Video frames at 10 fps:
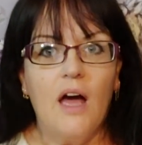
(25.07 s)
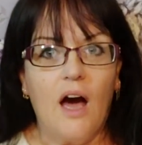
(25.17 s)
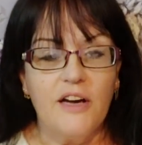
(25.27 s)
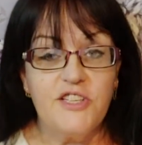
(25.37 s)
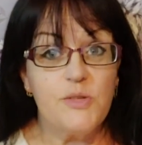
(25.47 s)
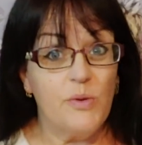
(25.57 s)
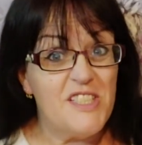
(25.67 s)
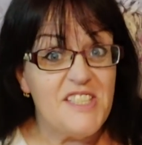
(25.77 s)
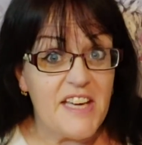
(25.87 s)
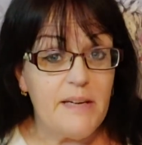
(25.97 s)
I just wanted
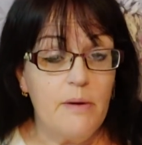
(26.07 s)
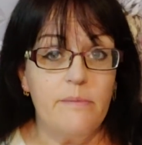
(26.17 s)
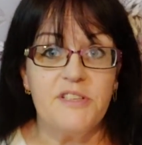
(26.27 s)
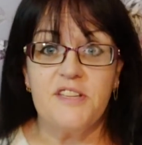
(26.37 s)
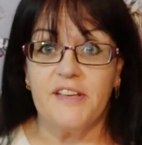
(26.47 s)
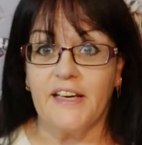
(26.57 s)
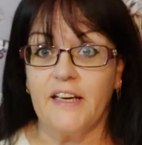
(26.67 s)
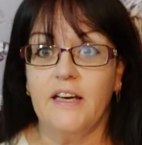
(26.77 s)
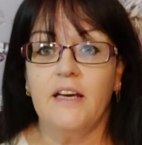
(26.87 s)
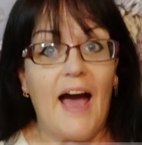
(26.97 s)
to take a moment to
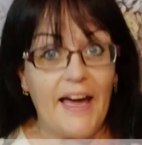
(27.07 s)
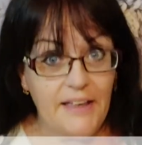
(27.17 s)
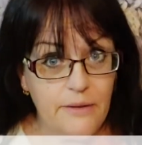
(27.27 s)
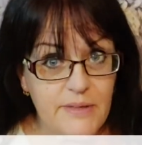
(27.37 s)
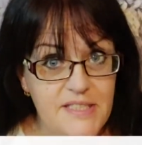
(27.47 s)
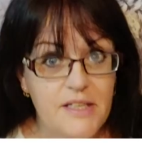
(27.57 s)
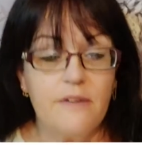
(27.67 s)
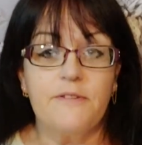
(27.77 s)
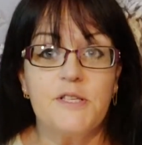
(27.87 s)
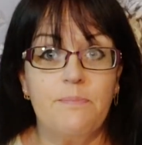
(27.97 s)
thank Ana Luisa
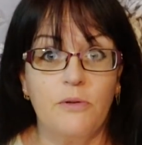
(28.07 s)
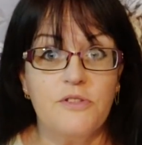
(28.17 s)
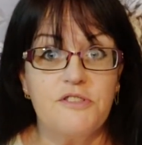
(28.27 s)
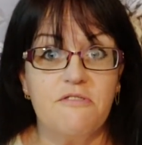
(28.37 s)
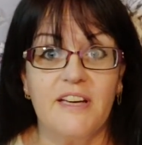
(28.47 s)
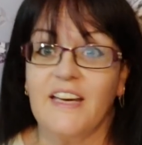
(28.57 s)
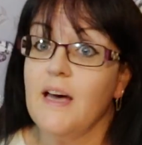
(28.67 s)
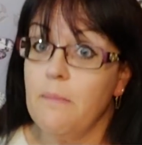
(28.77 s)
for sponsoring